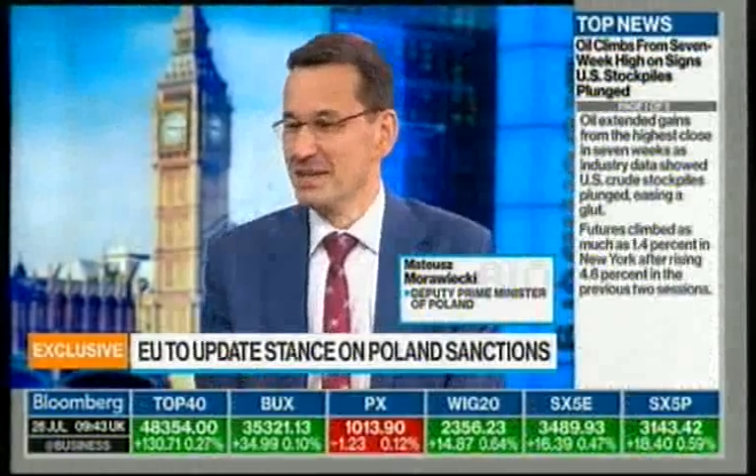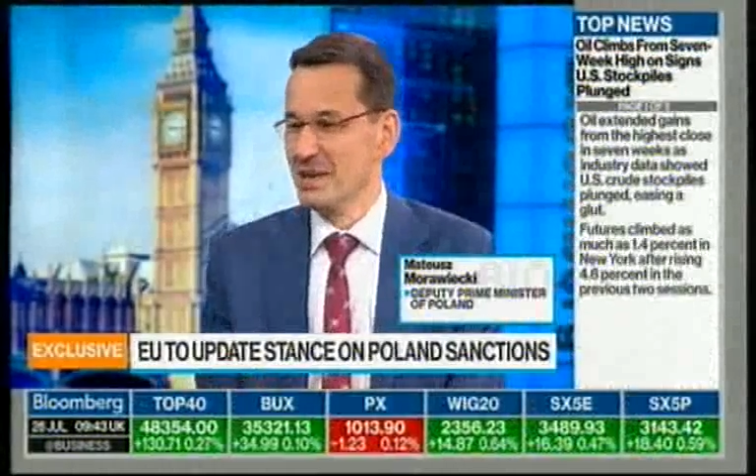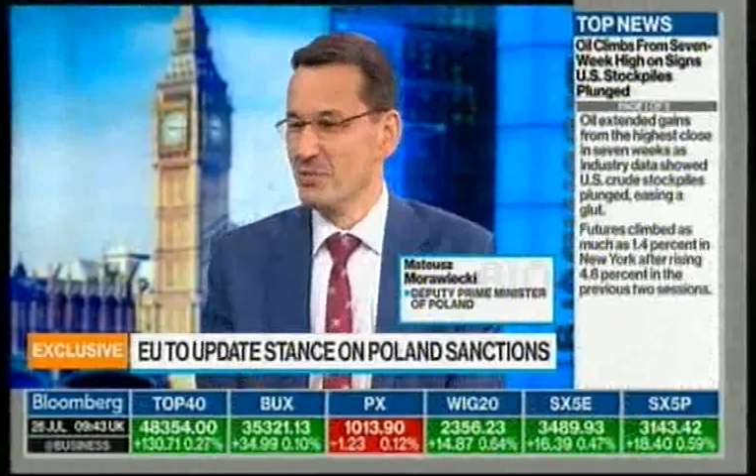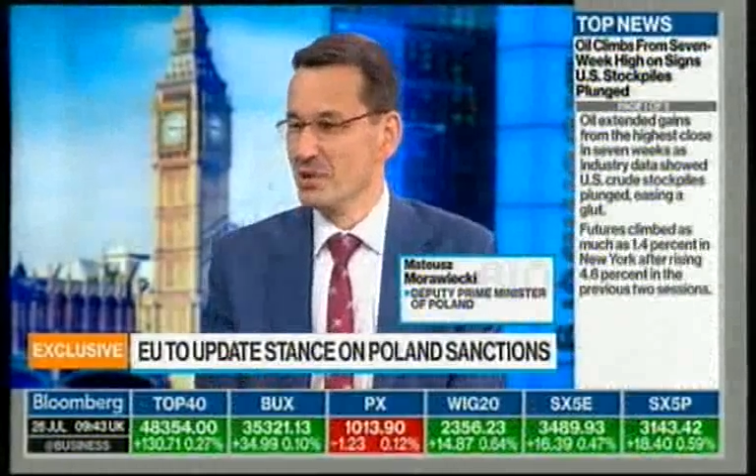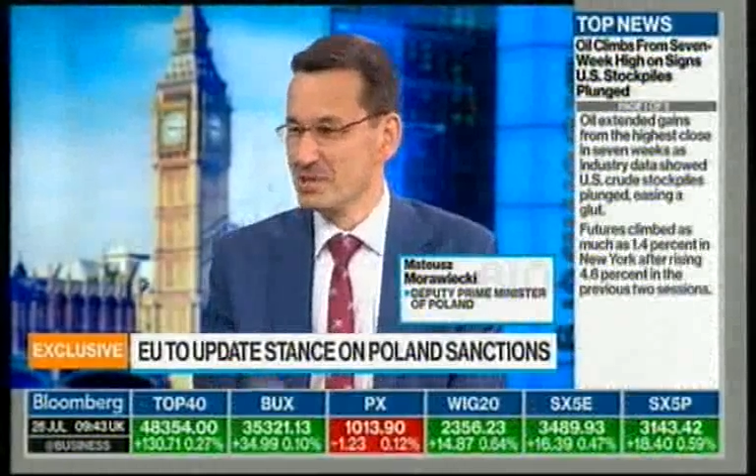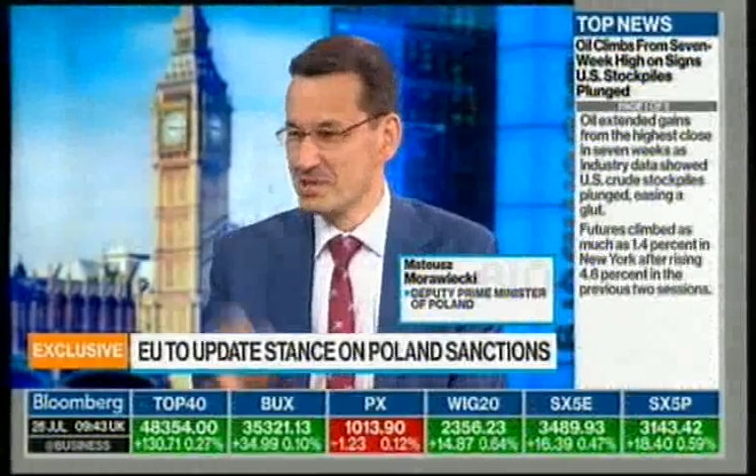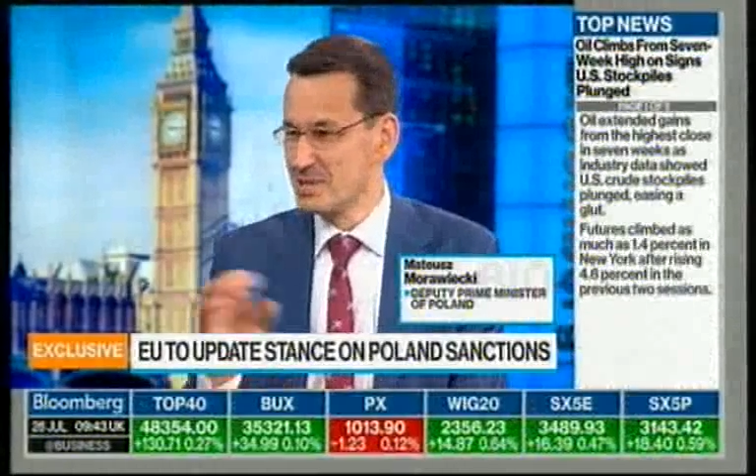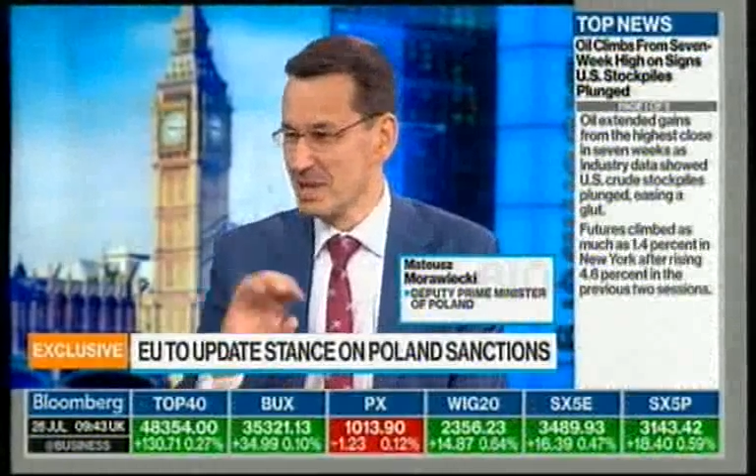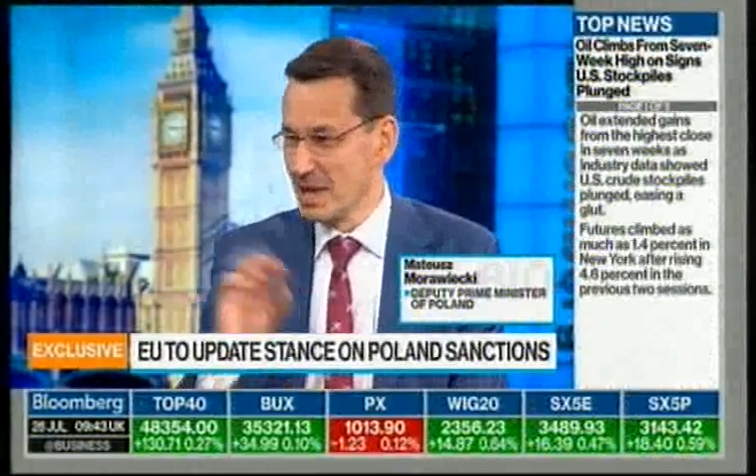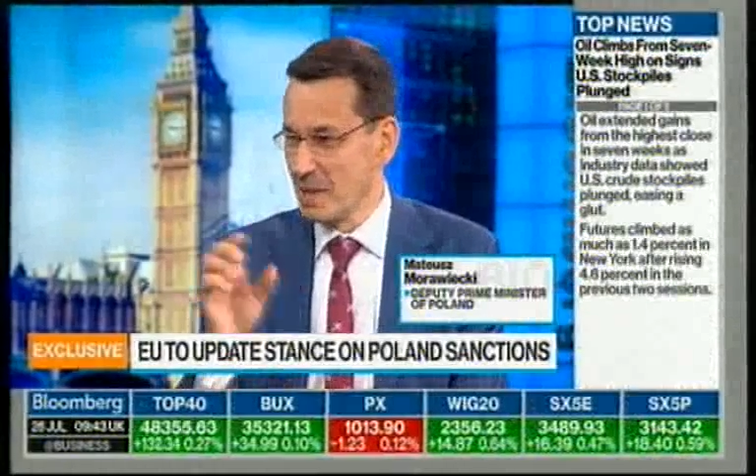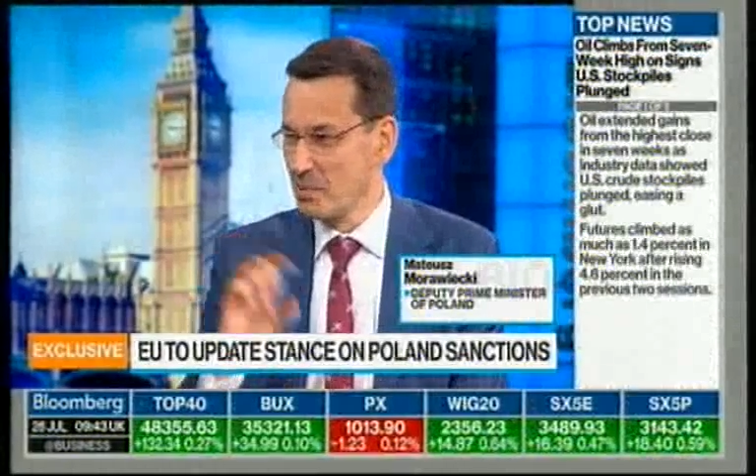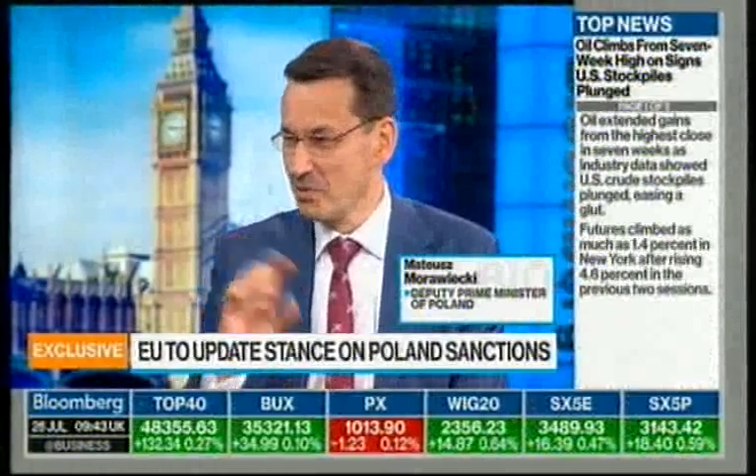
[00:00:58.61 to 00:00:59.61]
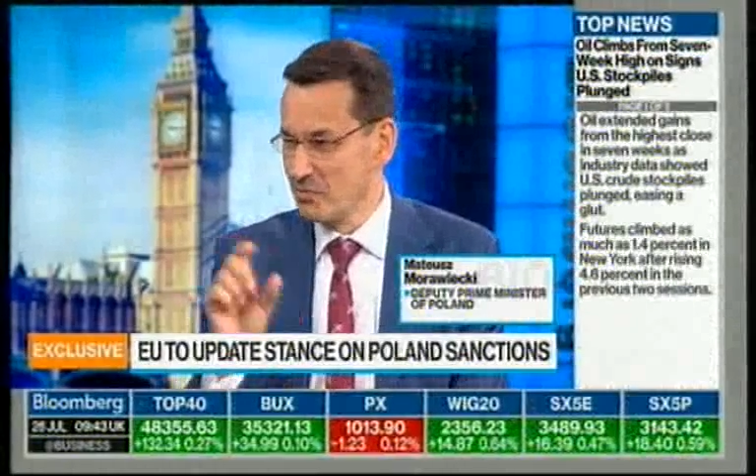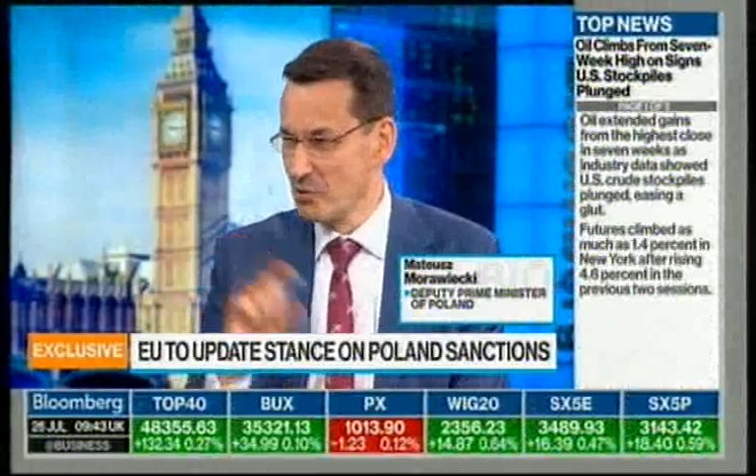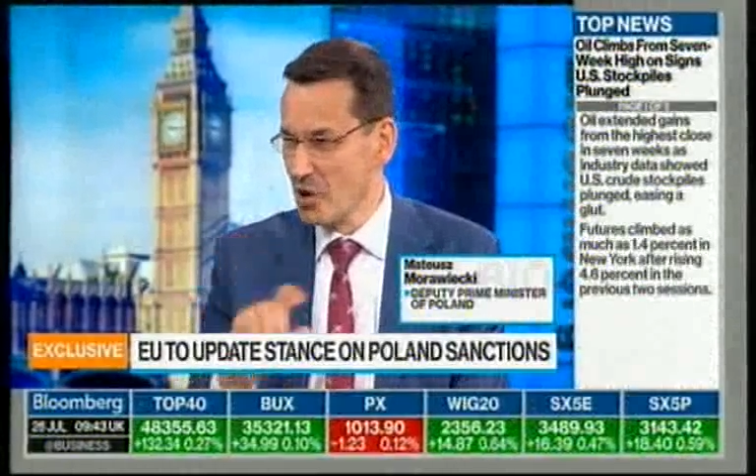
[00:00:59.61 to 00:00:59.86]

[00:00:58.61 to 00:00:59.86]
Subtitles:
There was a couple of